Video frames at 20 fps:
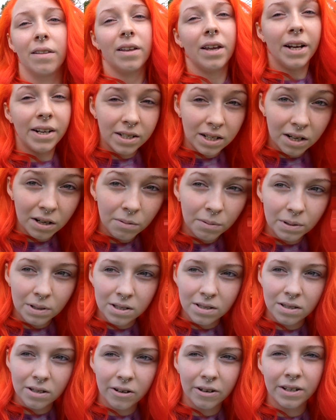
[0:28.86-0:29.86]
the idea with
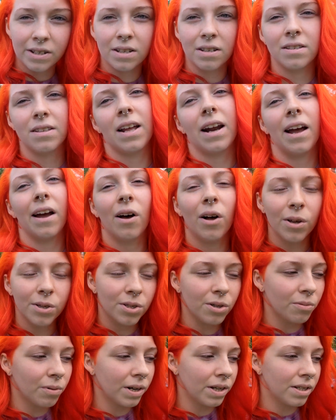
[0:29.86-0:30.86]
this series is that i
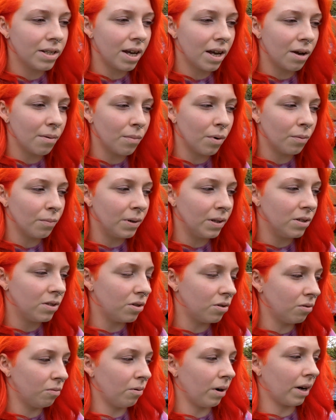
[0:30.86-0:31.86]
also want to take a moment
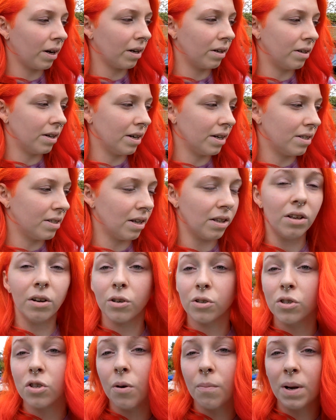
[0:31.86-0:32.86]
to recognize that
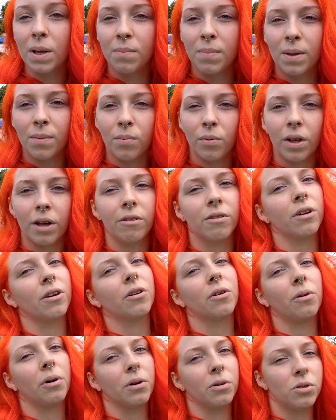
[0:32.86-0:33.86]
there are so many people out there
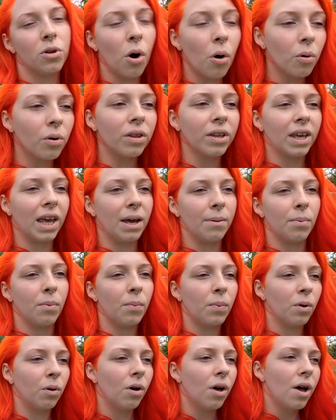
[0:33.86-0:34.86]
who are totally
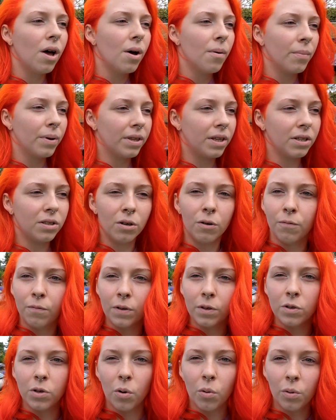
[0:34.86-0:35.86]
capable but they don't
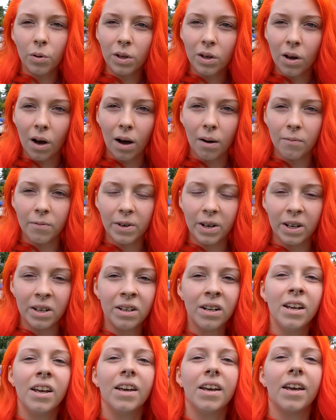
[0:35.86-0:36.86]
feel totally
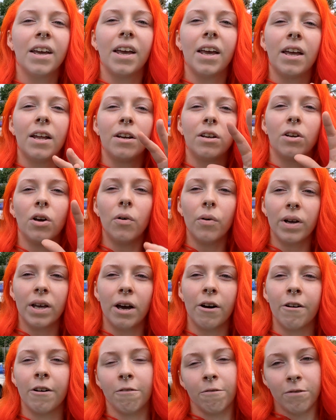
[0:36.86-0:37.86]
confident in going
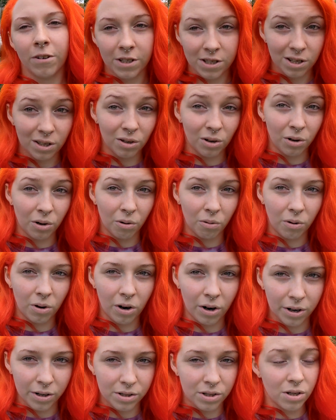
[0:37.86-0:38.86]
out and fixing their own
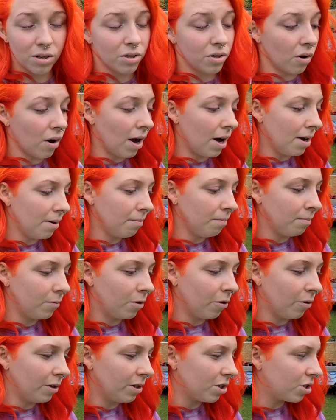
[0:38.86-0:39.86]
cars. So I'm
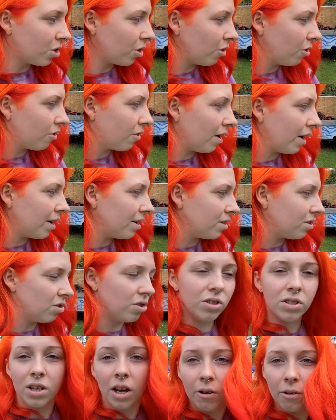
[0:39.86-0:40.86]
going to show you guys
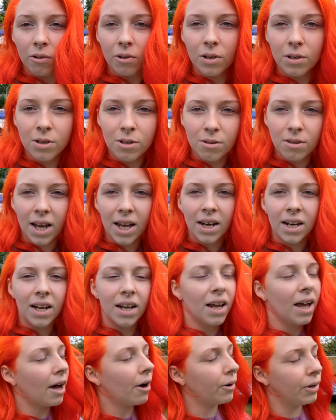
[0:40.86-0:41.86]
just how you can do that,
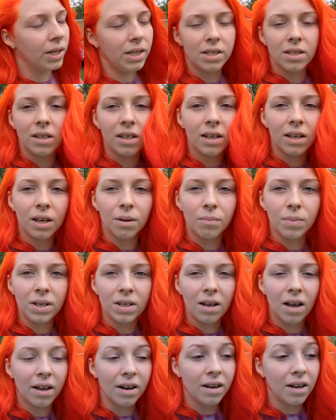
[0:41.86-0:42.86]
how easily it can be
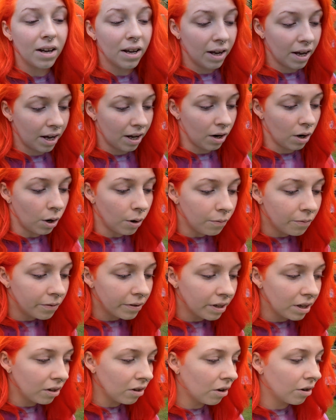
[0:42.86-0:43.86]
done, and
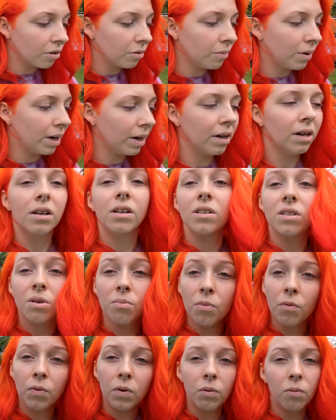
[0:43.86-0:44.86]
hopefully along the way,
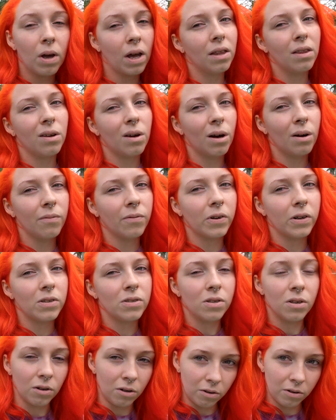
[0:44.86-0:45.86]
some of you gain the
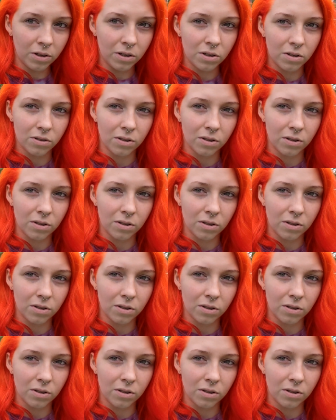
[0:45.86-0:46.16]
confidence to do this